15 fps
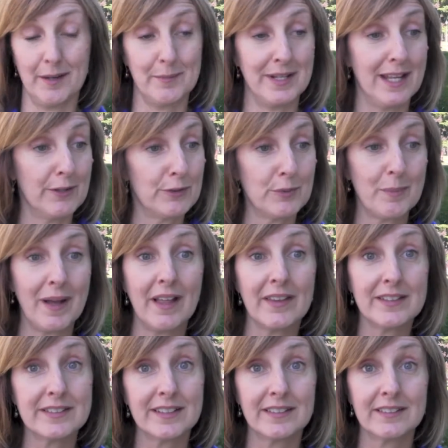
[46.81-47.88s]
I'm an
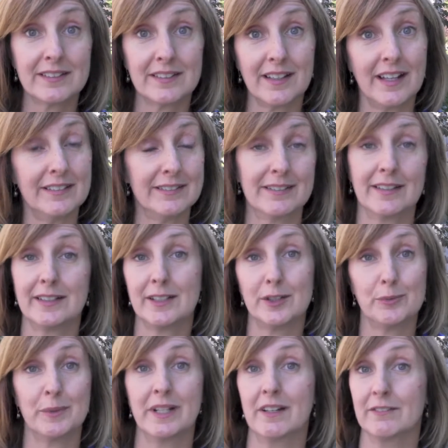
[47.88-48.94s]
anthropologist, I study
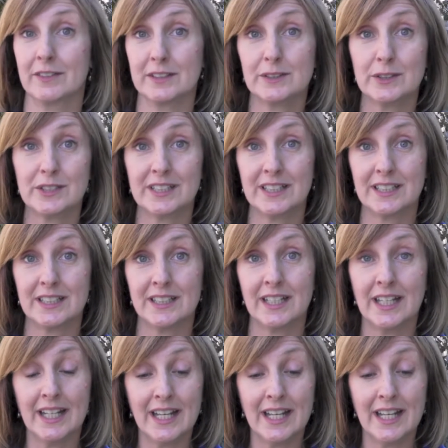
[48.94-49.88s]
human evolution,